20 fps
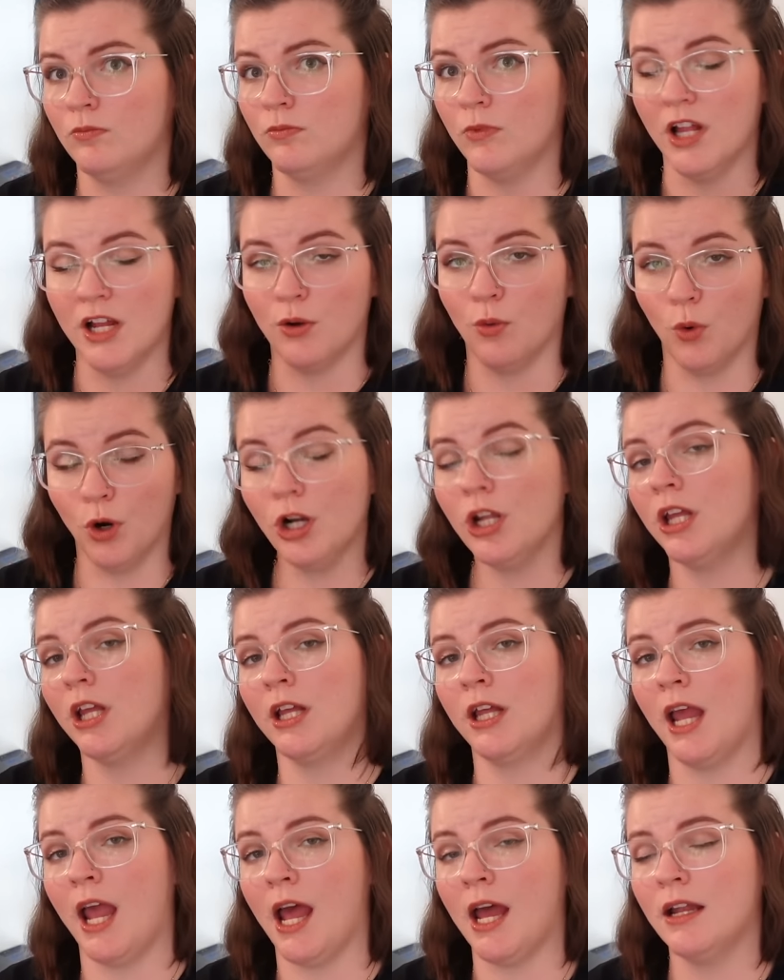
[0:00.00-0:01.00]
like
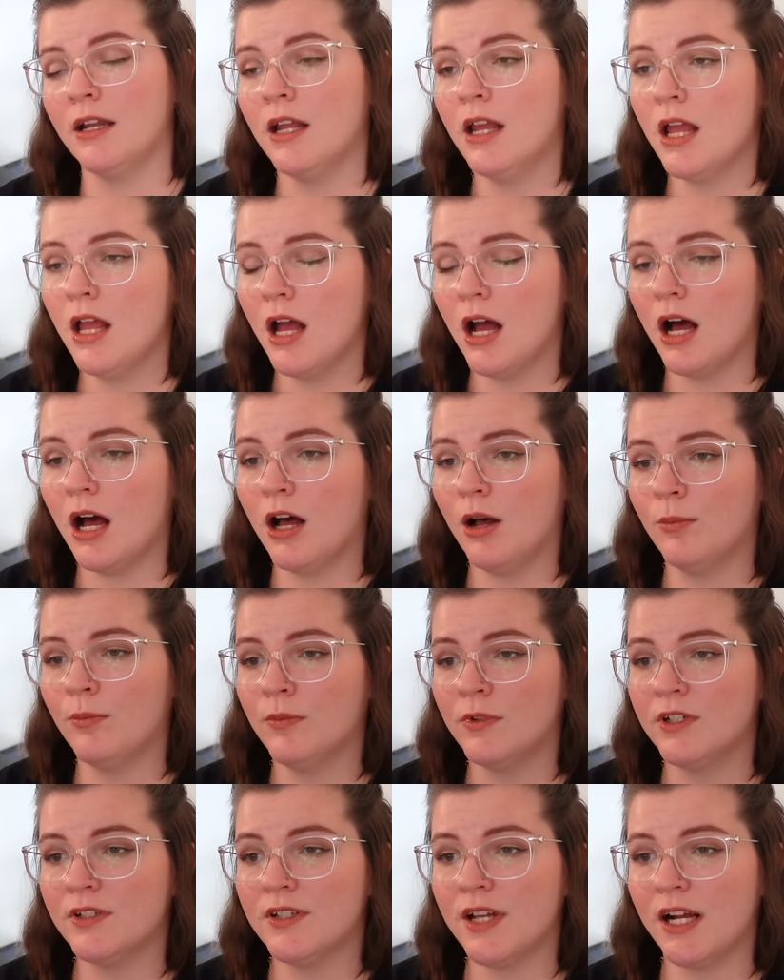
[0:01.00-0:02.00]
working at,
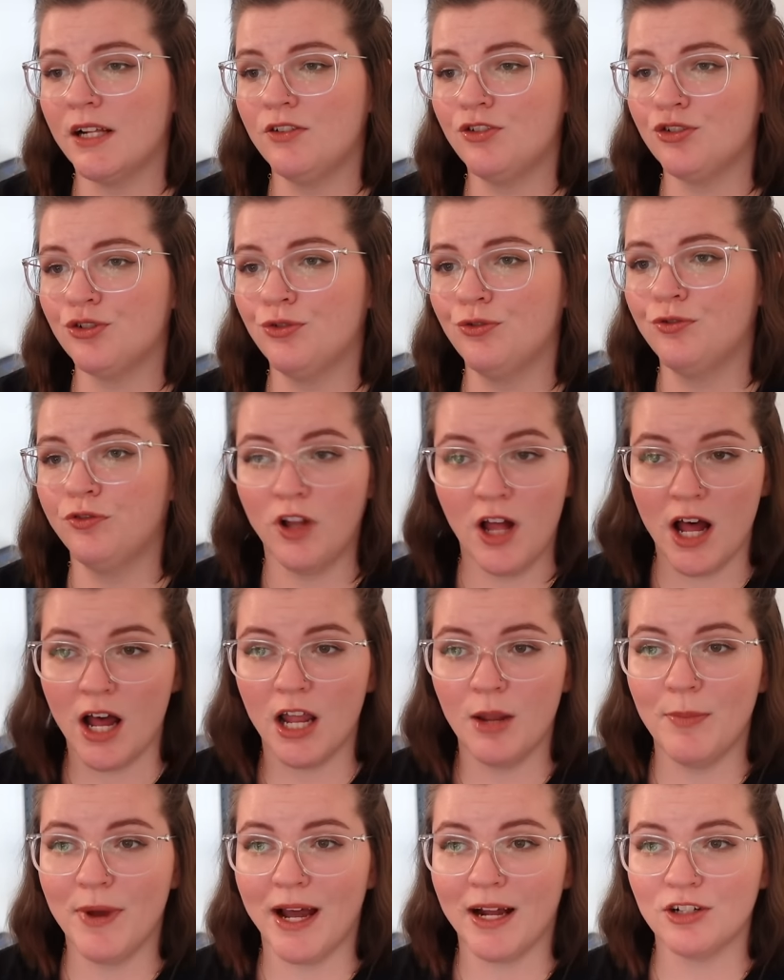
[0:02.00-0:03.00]
decides to
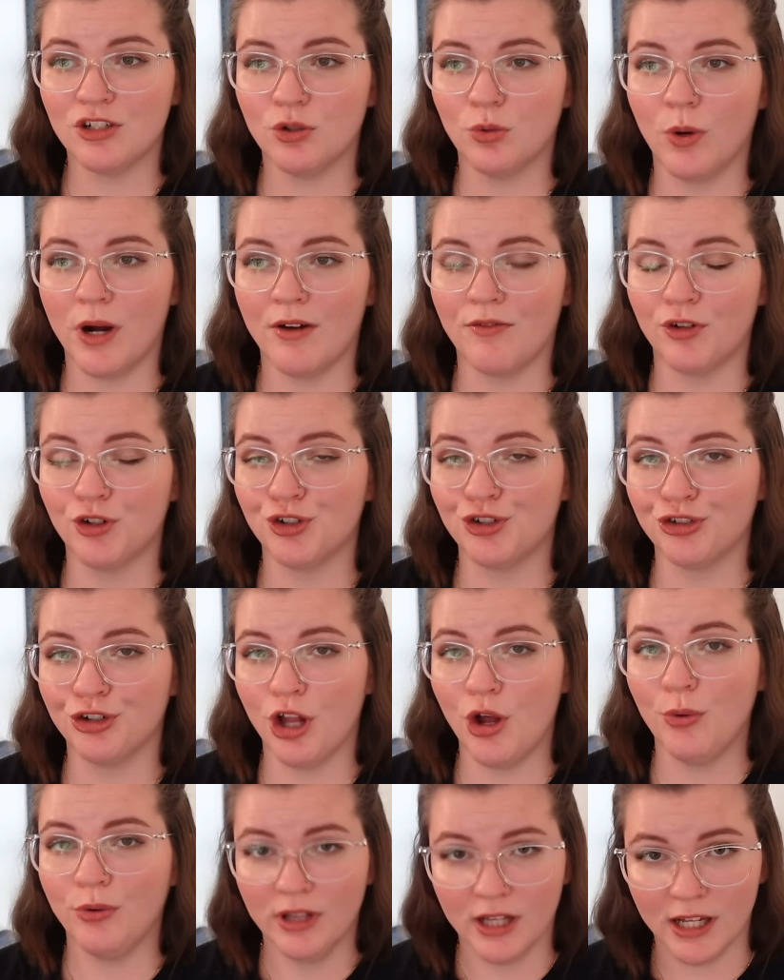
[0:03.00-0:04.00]
fly back to wherever
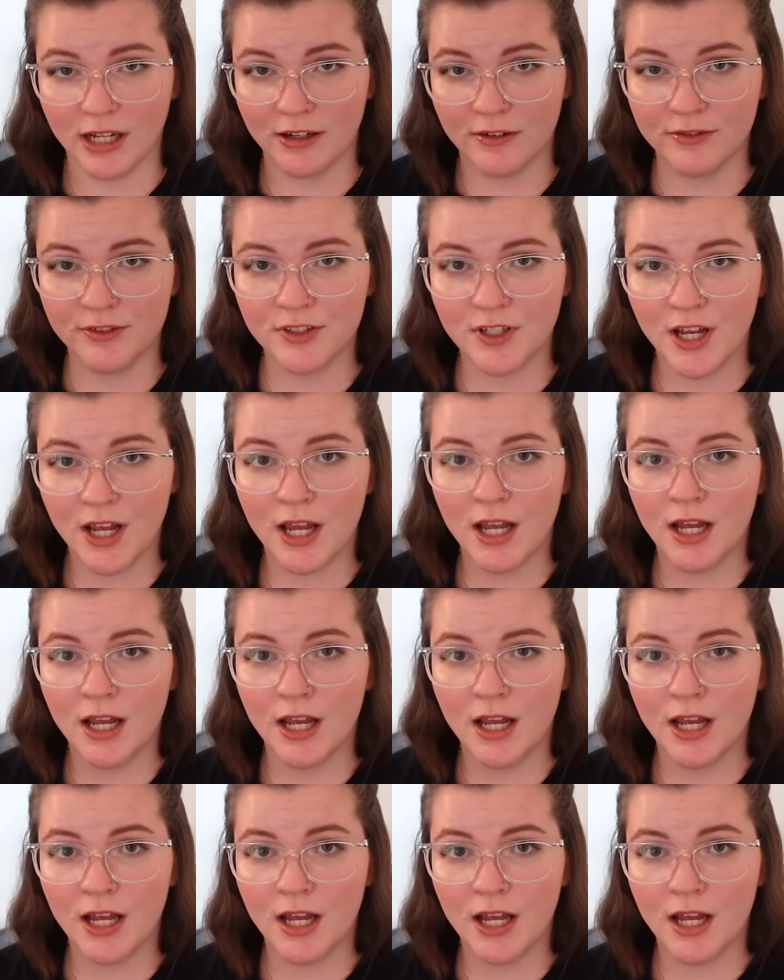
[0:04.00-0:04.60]
Sloane lives,